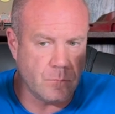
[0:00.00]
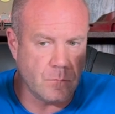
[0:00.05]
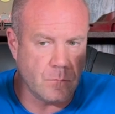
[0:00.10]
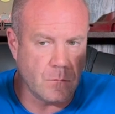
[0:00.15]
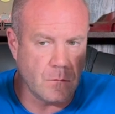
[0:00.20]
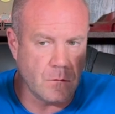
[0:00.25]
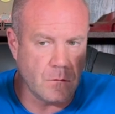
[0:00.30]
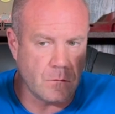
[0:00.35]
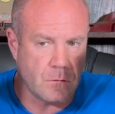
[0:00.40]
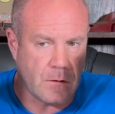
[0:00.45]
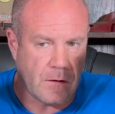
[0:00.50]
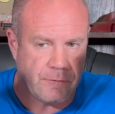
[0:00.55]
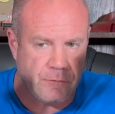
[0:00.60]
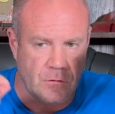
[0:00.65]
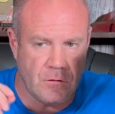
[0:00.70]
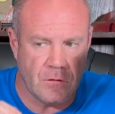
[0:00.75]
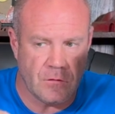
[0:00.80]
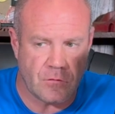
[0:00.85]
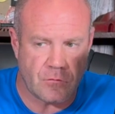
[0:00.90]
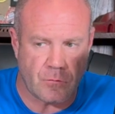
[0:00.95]
you just
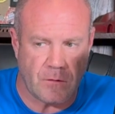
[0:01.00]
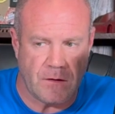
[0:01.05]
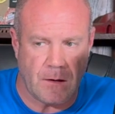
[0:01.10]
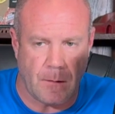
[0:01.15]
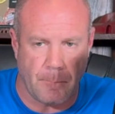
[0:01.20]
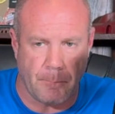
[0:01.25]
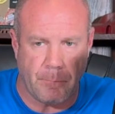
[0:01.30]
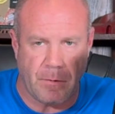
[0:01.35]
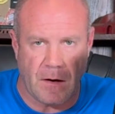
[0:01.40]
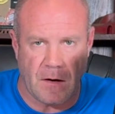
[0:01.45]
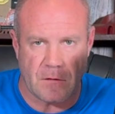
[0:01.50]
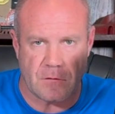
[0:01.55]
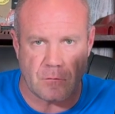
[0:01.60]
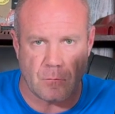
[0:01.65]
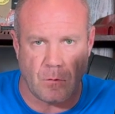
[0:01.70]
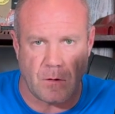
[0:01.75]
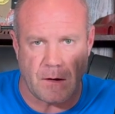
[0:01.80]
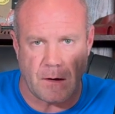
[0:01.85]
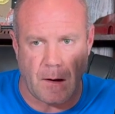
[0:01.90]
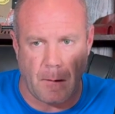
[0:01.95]
straight up box squat a
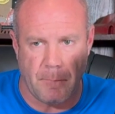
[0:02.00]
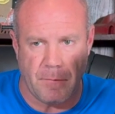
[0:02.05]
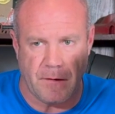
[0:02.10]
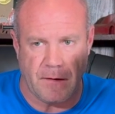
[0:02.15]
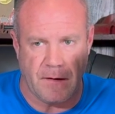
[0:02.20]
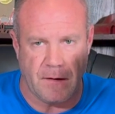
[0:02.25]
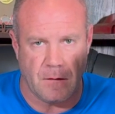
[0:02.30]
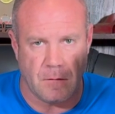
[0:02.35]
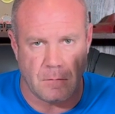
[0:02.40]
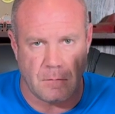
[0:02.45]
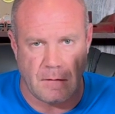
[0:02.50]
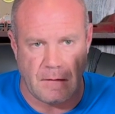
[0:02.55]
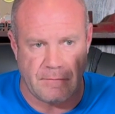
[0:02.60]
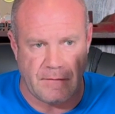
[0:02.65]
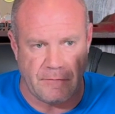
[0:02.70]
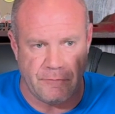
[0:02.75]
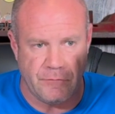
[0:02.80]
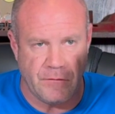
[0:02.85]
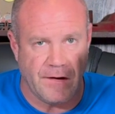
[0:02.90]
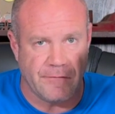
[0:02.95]
beginner and they've
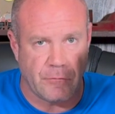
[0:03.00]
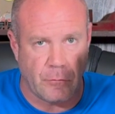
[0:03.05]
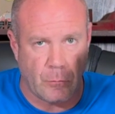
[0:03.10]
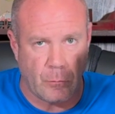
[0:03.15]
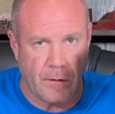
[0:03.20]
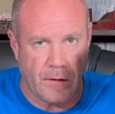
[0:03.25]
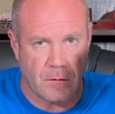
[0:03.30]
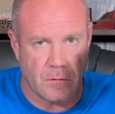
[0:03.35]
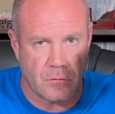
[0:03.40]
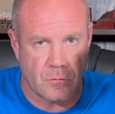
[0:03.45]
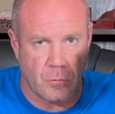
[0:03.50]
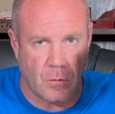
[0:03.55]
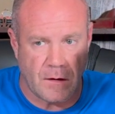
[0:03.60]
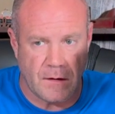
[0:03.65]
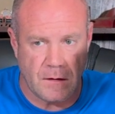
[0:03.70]
never regular squatted,